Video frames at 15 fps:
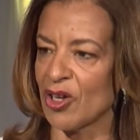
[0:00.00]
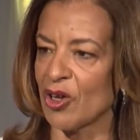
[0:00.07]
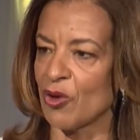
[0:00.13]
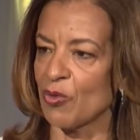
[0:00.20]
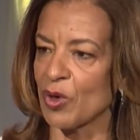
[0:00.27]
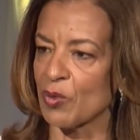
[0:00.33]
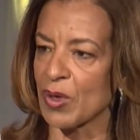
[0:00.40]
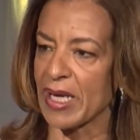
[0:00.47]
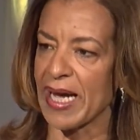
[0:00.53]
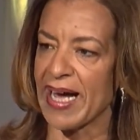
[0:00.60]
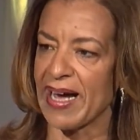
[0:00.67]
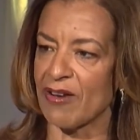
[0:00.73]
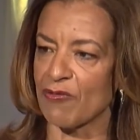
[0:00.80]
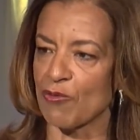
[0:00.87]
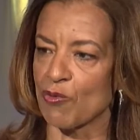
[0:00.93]
we will
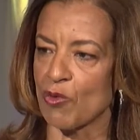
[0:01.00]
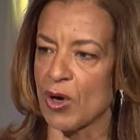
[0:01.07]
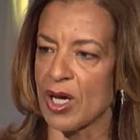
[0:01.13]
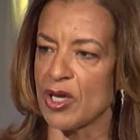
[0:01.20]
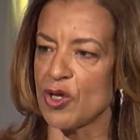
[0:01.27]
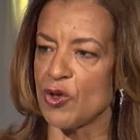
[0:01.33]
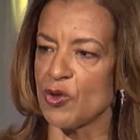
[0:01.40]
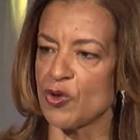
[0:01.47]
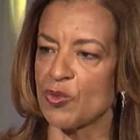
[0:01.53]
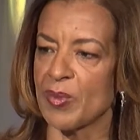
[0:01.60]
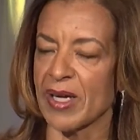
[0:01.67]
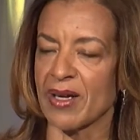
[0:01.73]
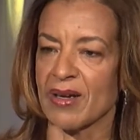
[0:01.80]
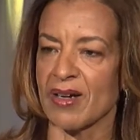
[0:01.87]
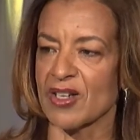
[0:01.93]
have one new
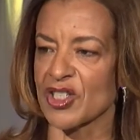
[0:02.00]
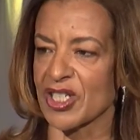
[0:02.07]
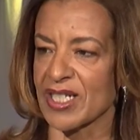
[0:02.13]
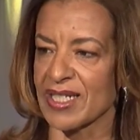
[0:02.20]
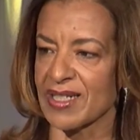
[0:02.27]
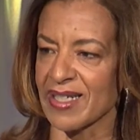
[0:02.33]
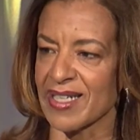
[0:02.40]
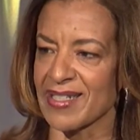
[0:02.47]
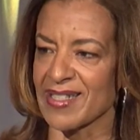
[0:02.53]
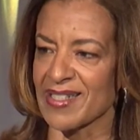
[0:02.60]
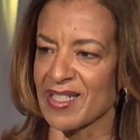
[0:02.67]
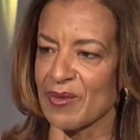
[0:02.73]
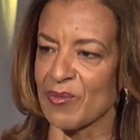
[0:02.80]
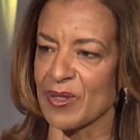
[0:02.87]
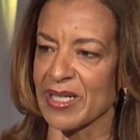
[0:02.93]
biologics license
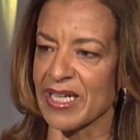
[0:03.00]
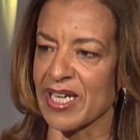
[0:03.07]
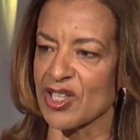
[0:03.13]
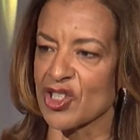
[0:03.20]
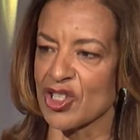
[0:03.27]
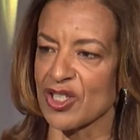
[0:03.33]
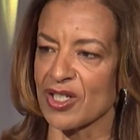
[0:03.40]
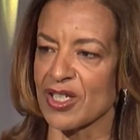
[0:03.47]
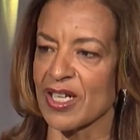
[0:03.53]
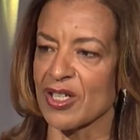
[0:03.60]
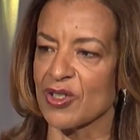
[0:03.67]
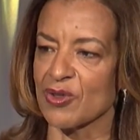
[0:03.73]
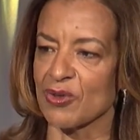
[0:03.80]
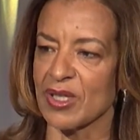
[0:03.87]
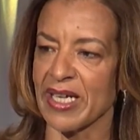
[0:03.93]
application
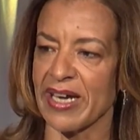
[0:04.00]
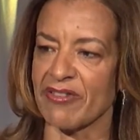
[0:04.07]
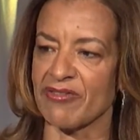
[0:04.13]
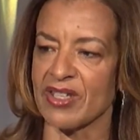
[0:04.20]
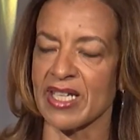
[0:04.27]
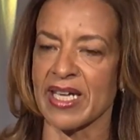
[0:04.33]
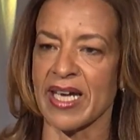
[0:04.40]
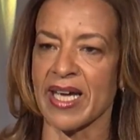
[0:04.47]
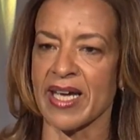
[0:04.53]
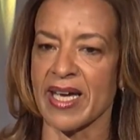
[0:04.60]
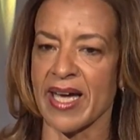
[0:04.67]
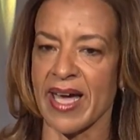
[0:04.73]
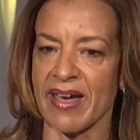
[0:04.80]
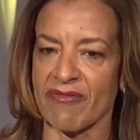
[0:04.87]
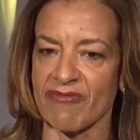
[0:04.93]
to the FDA
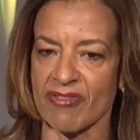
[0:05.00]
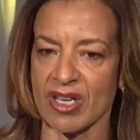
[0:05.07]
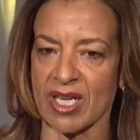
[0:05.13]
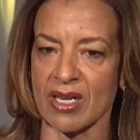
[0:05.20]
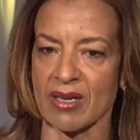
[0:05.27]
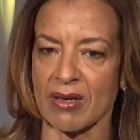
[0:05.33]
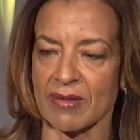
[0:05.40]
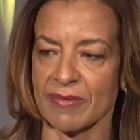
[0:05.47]
every year.